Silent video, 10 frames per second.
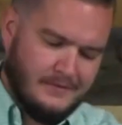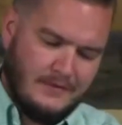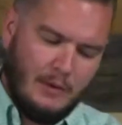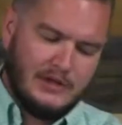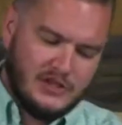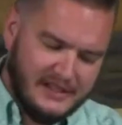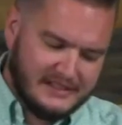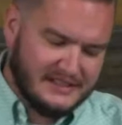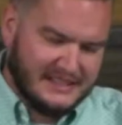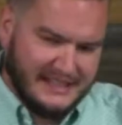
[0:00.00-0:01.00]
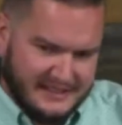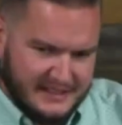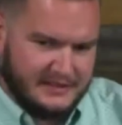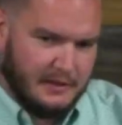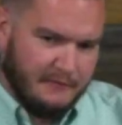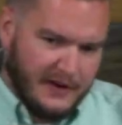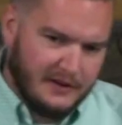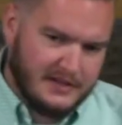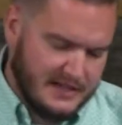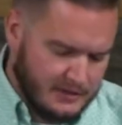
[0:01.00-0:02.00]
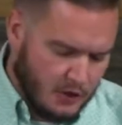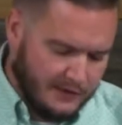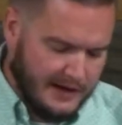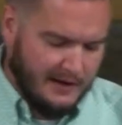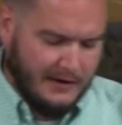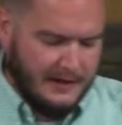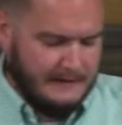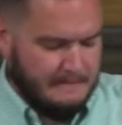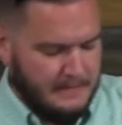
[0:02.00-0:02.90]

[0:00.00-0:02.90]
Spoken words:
And when Jesus says this, some Pharisees overhear it.